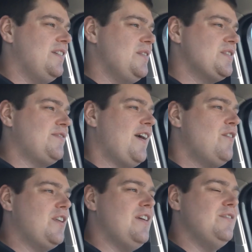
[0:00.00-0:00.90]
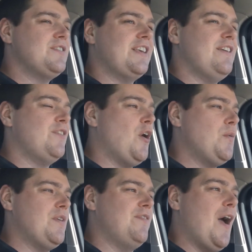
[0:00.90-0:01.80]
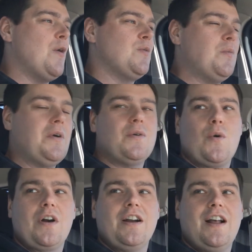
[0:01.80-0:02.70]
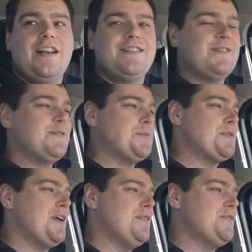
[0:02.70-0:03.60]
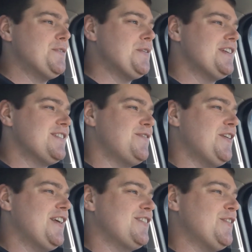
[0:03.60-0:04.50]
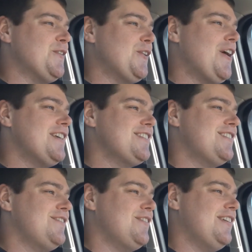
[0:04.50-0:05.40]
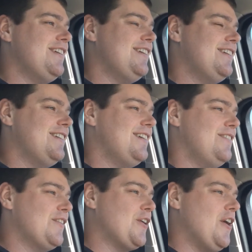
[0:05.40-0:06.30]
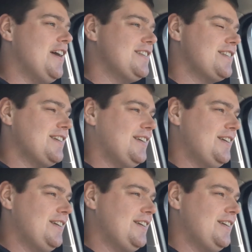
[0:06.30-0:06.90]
it was a gift card we found when we were organizing some stuff. So it doesn't feel like too lost of a cost.